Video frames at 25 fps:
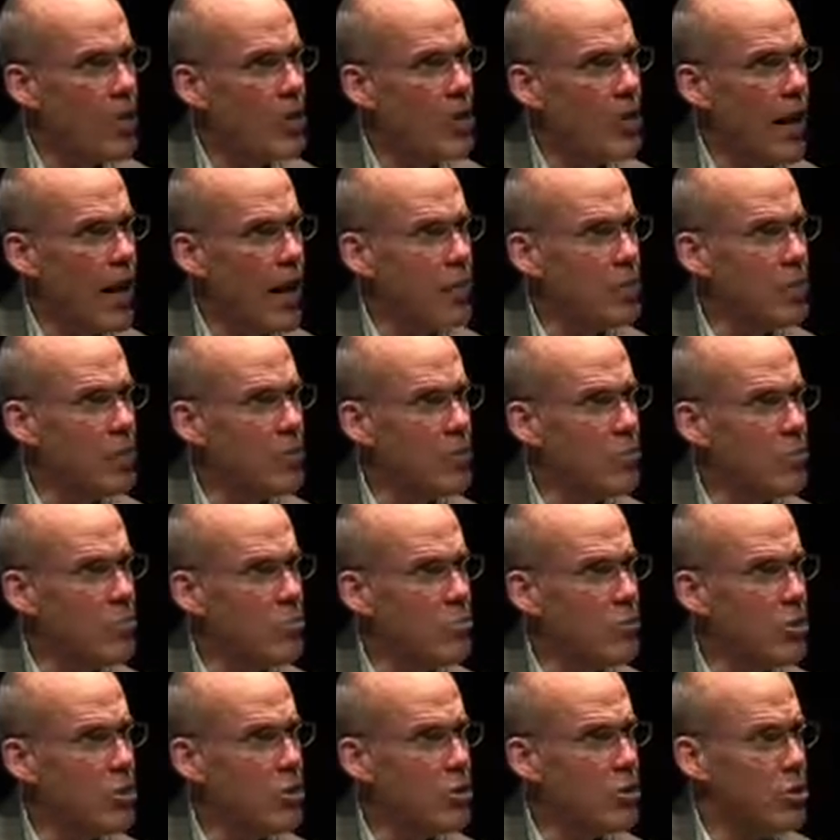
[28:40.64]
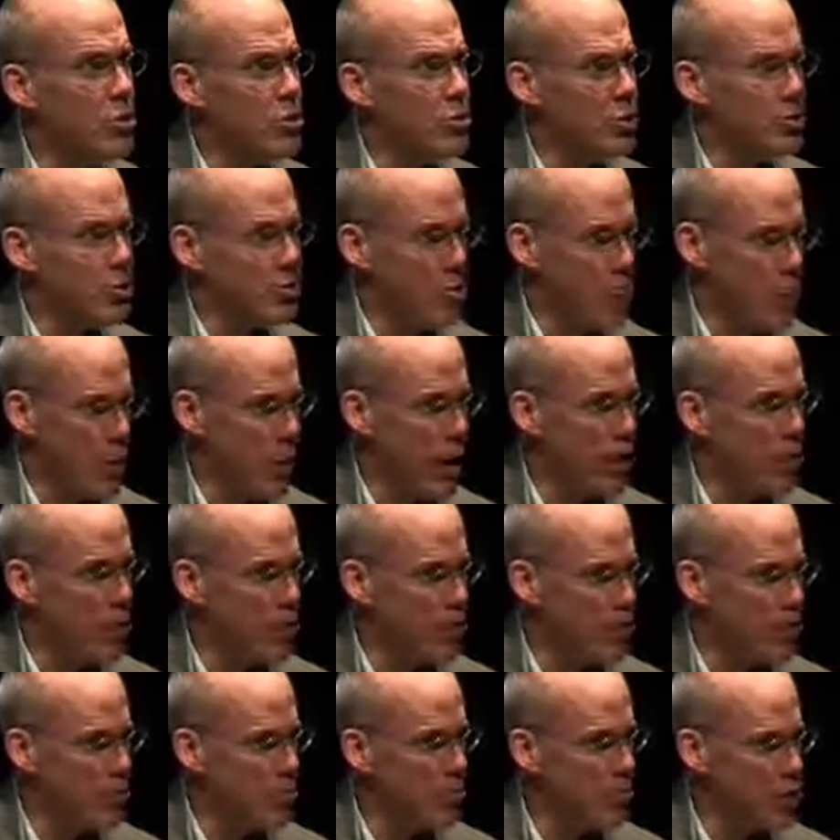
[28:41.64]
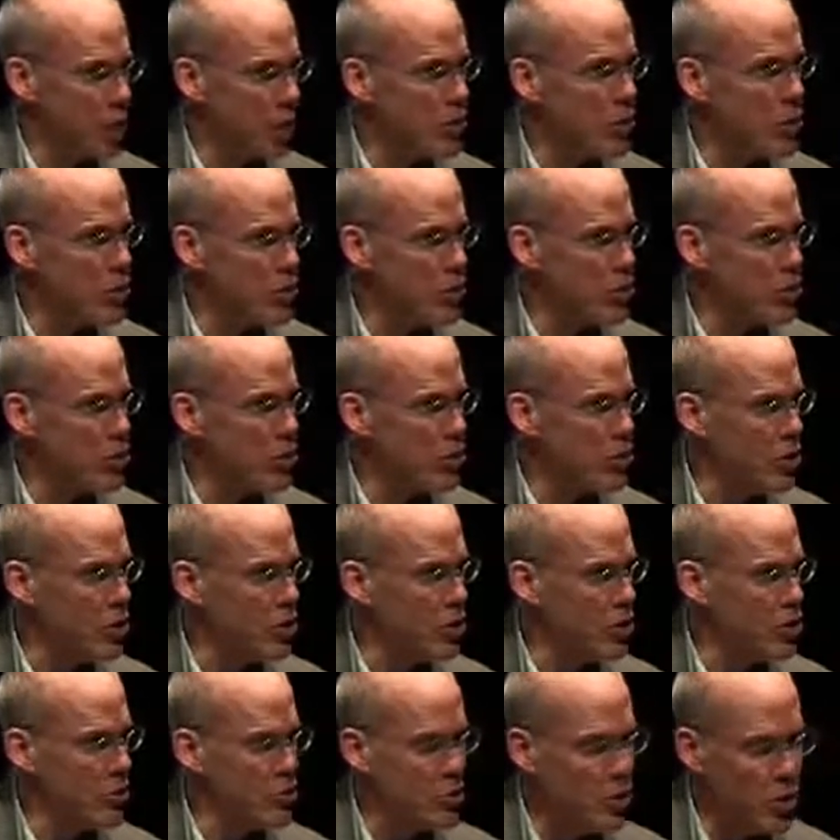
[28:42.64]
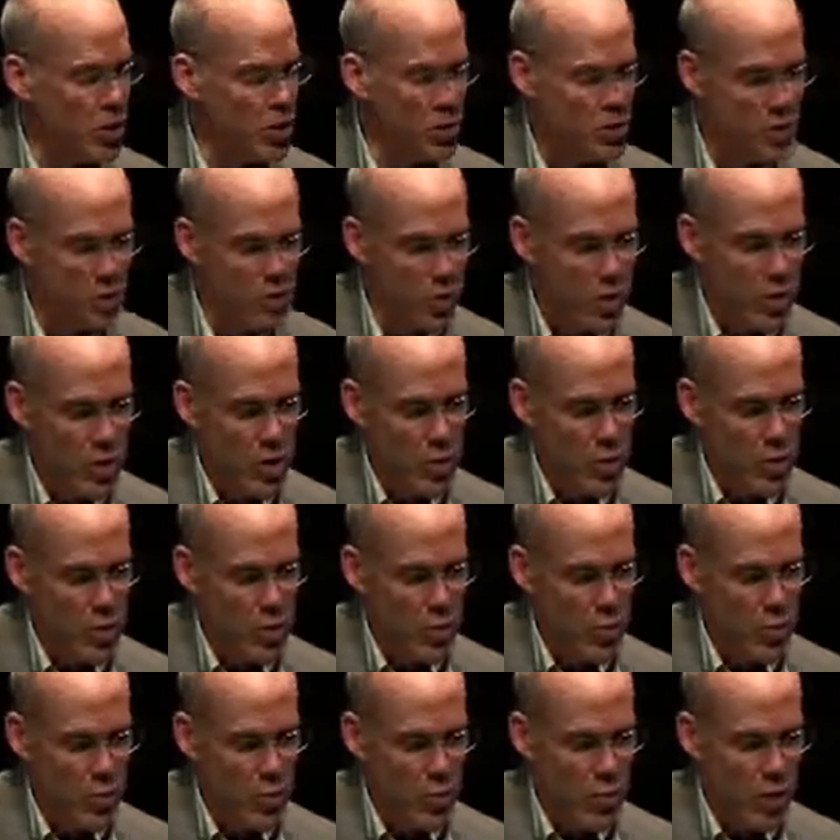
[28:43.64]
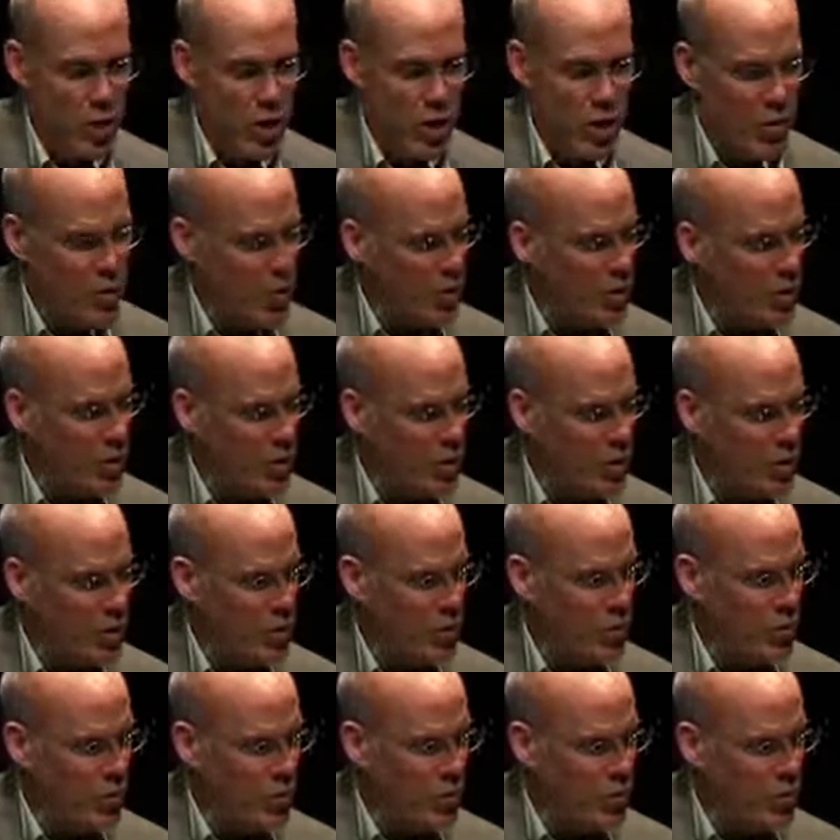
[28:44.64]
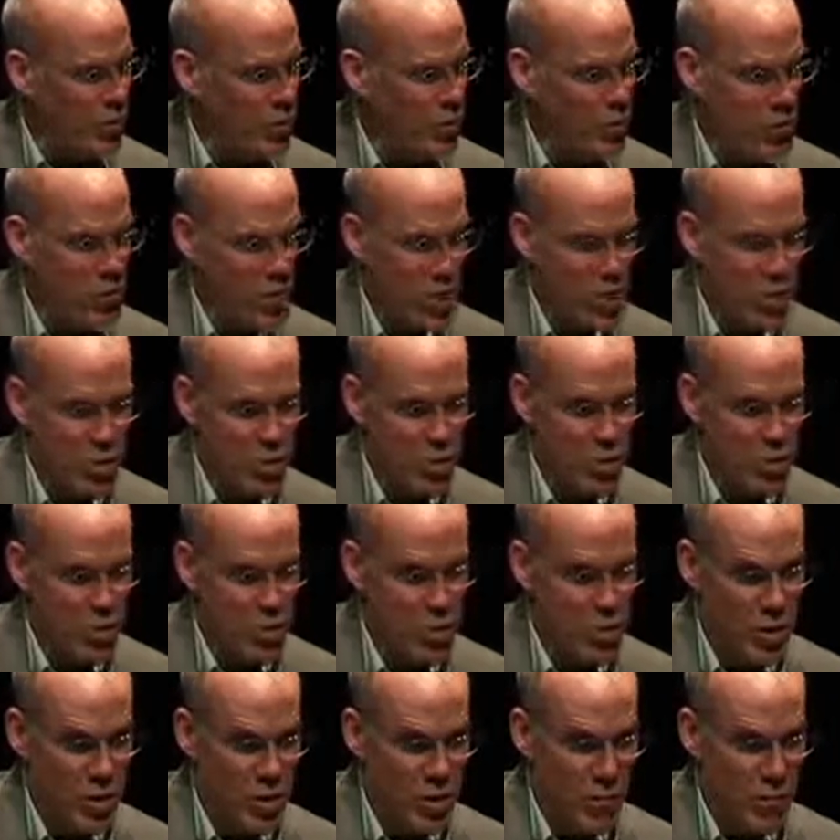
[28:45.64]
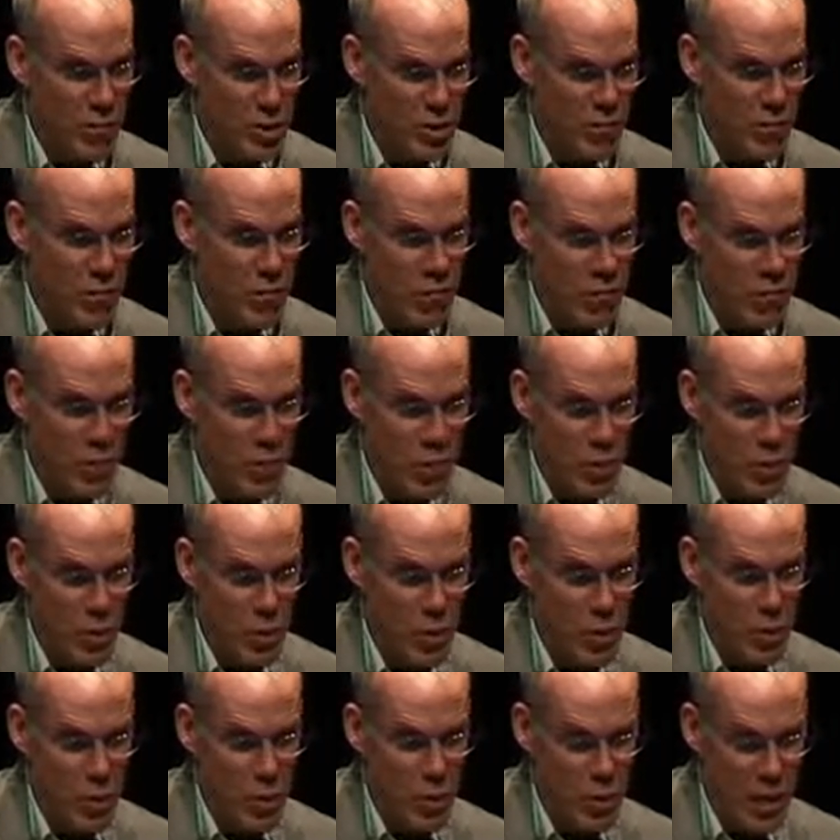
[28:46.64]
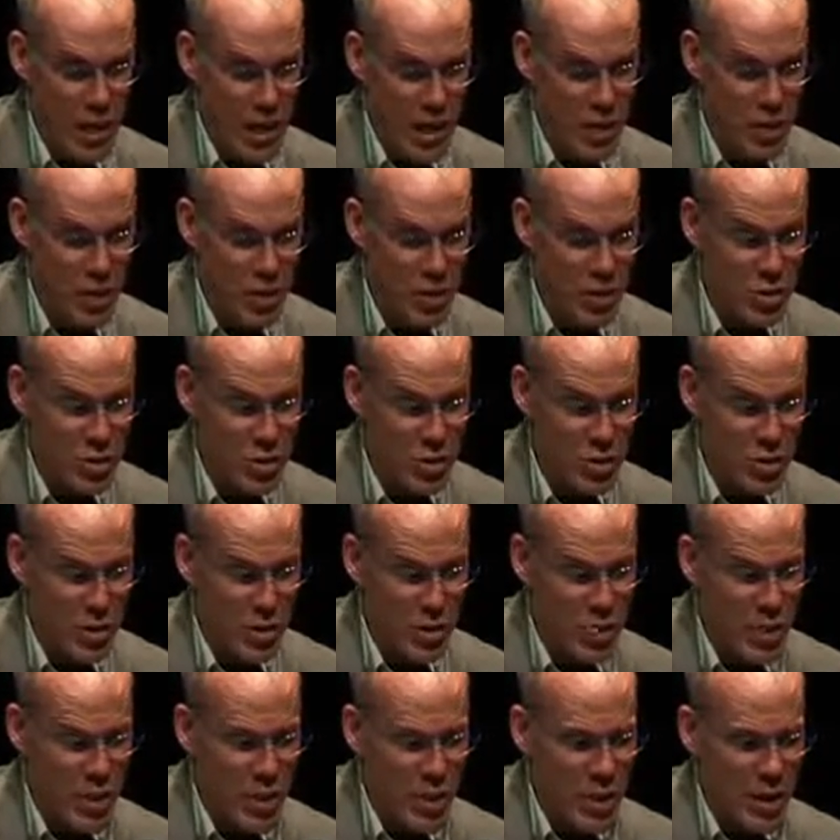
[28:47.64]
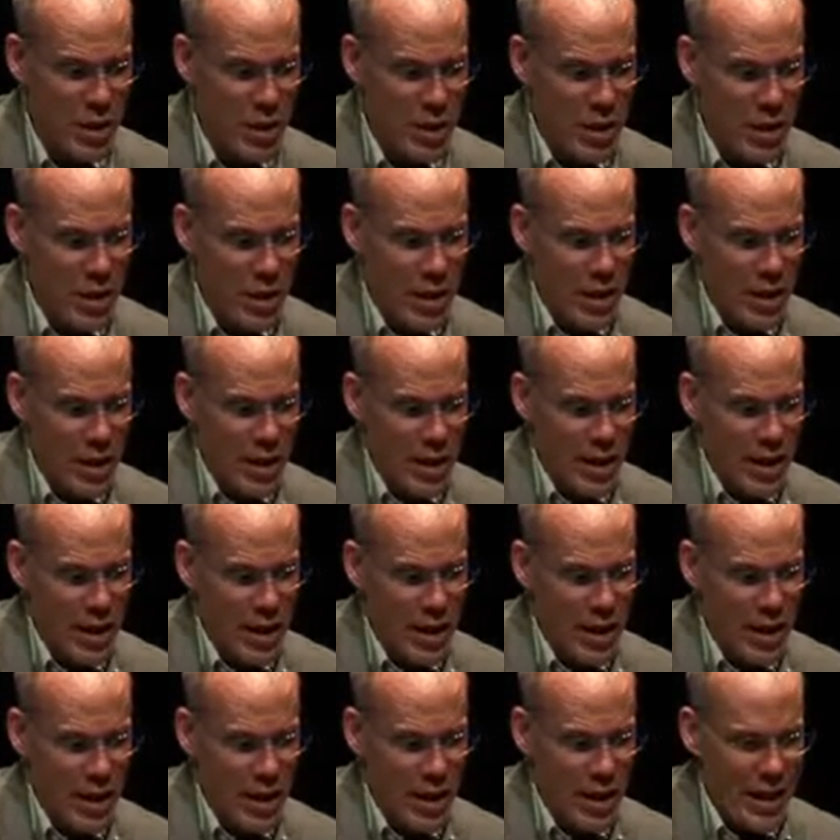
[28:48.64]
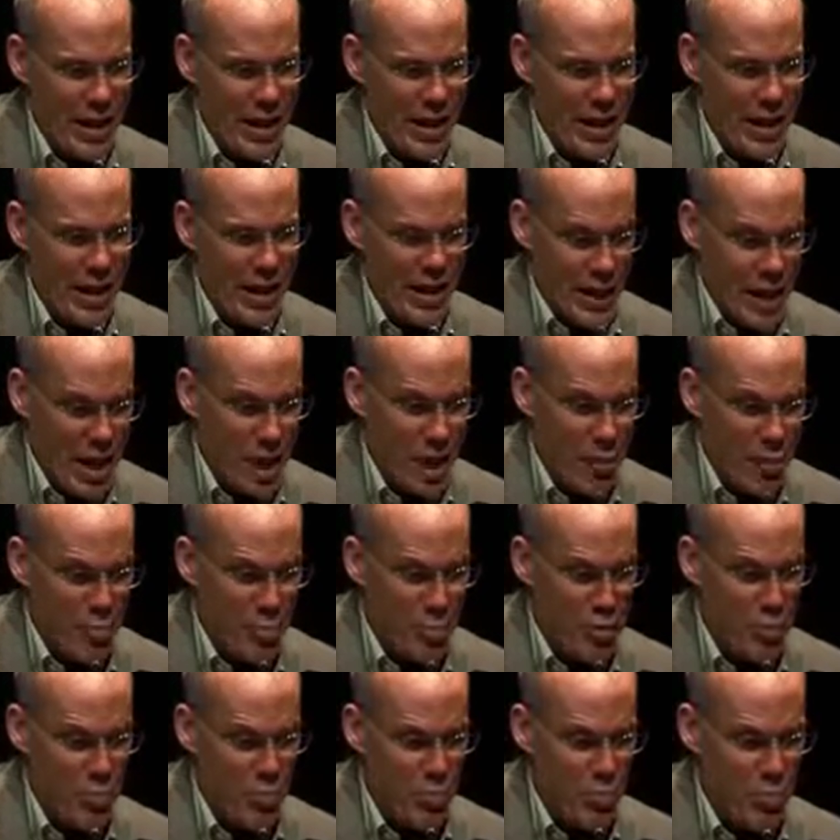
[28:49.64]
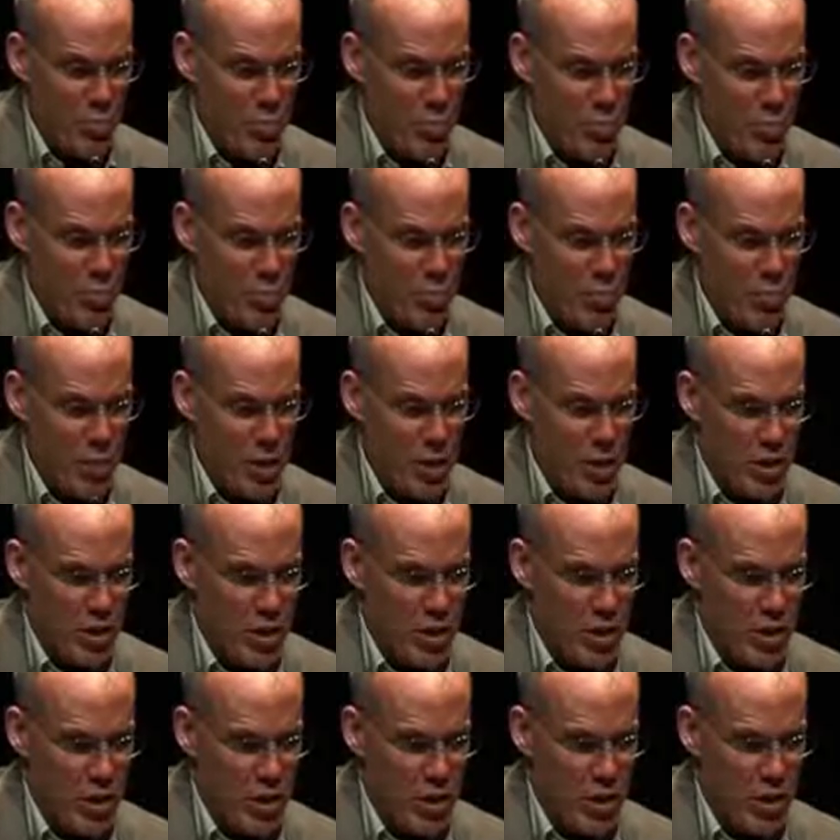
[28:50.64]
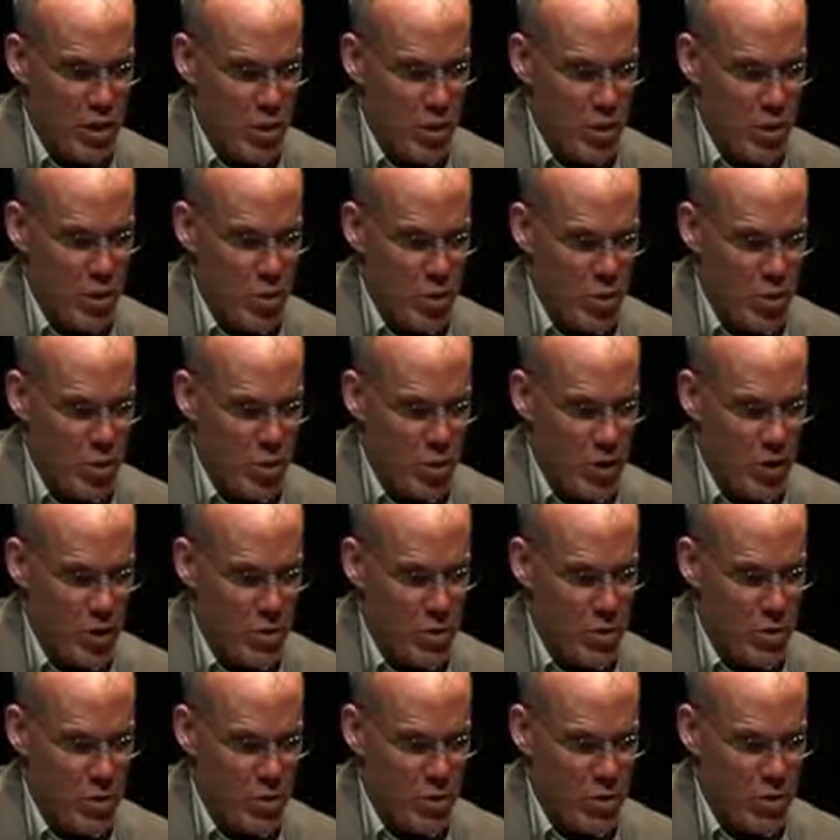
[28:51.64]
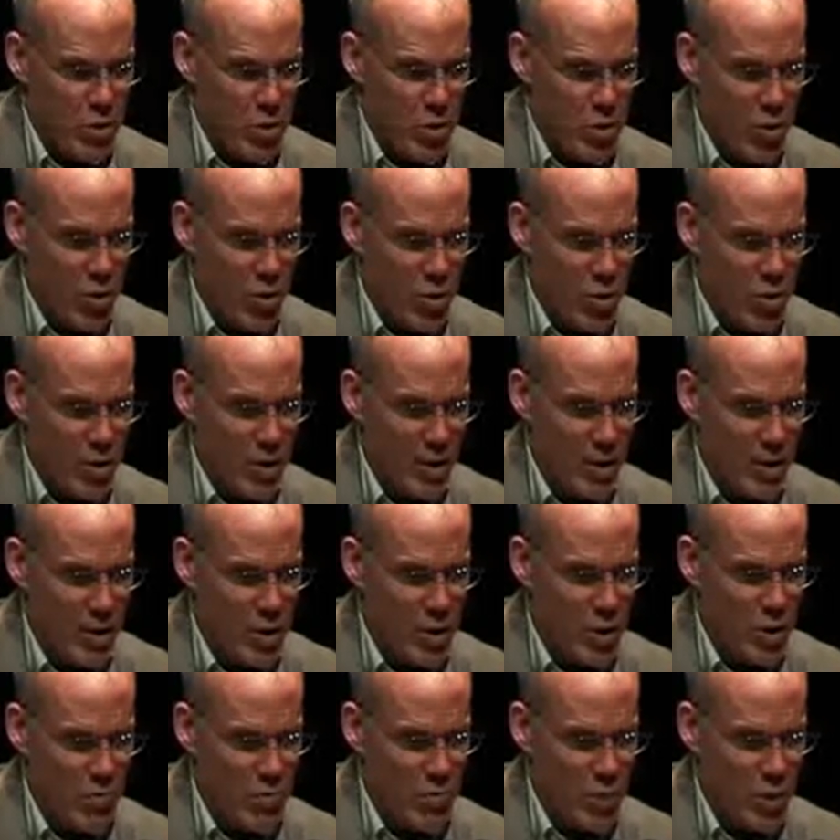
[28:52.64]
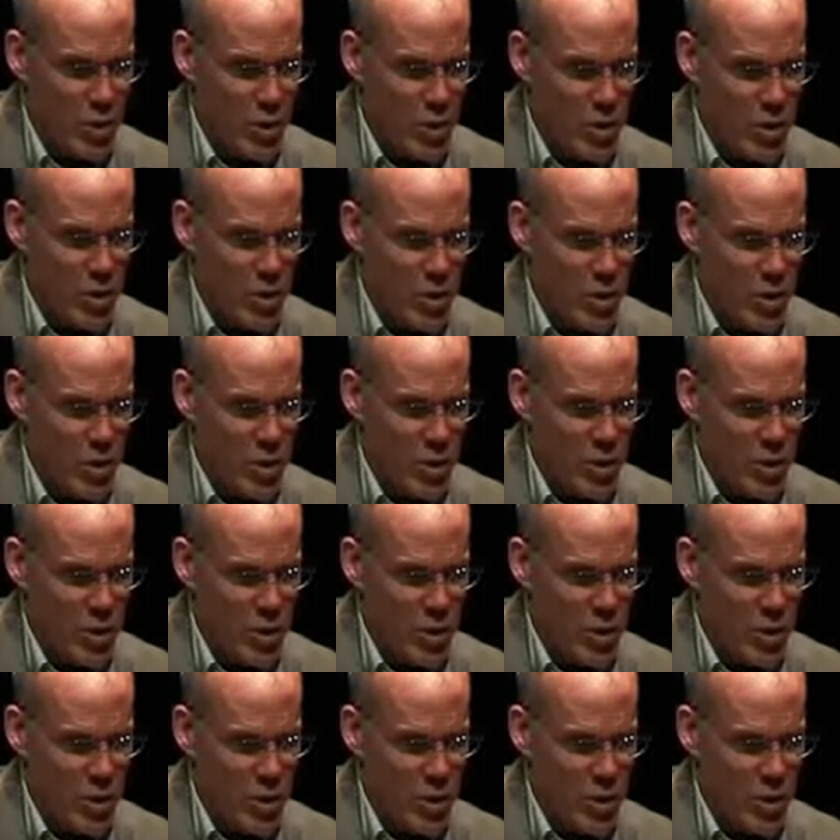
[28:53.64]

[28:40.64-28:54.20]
that's going to be the dramatic tension that we're unwinding for the century to come if we step up to the task at all. And happily, people are beginning to do that in all kinds of ways.